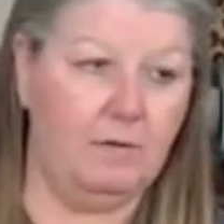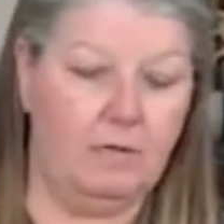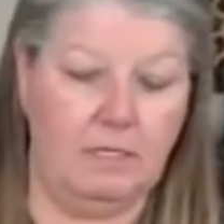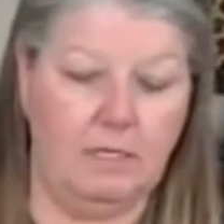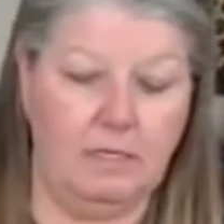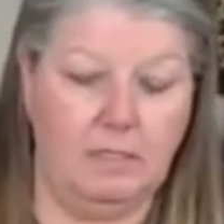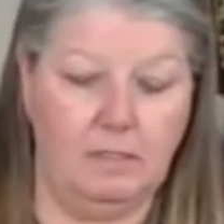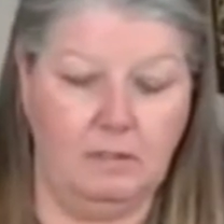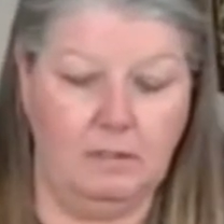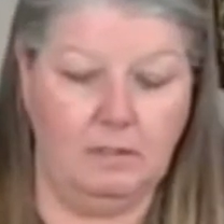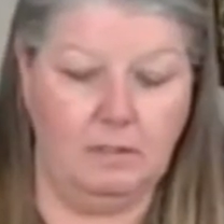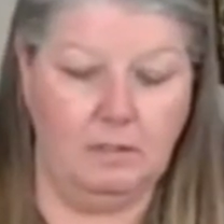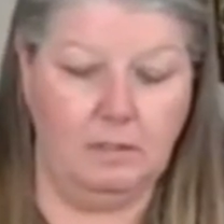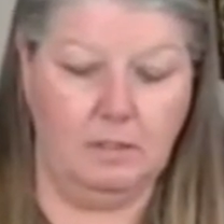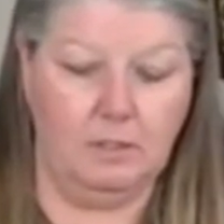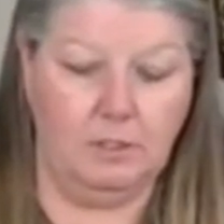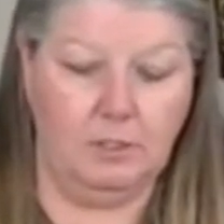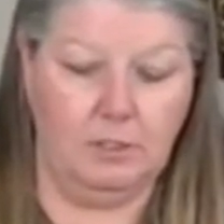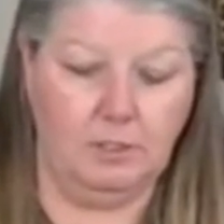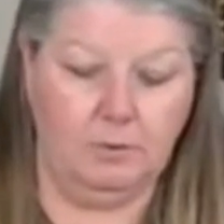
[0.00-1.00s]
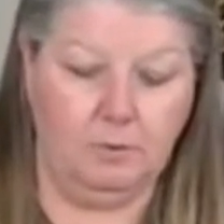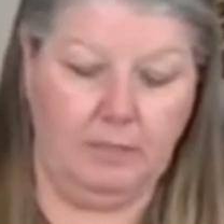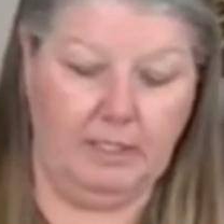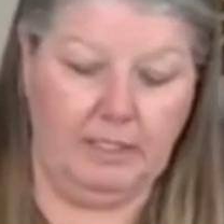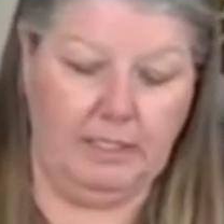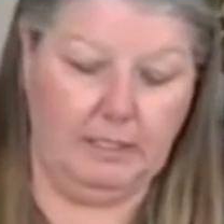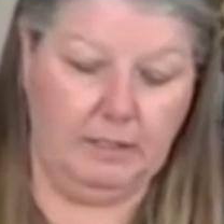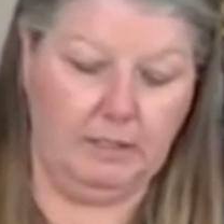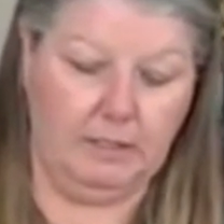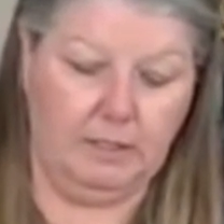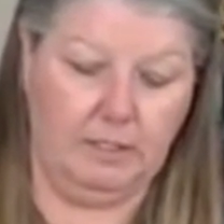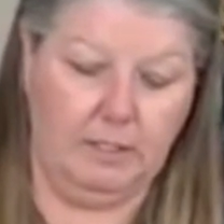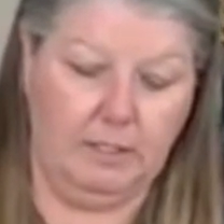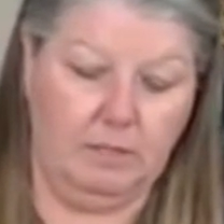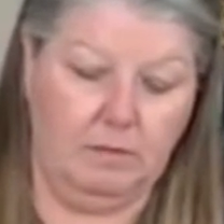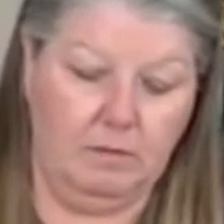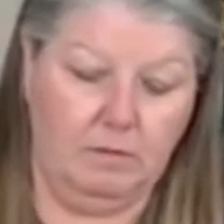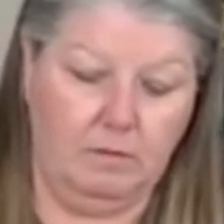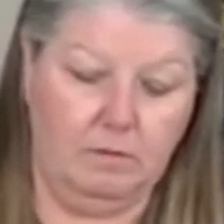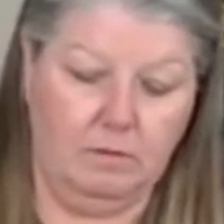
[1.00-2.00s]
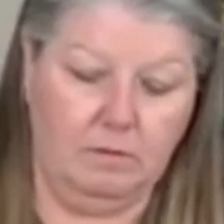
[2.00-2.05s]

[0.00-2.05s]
than the 2 weeks, And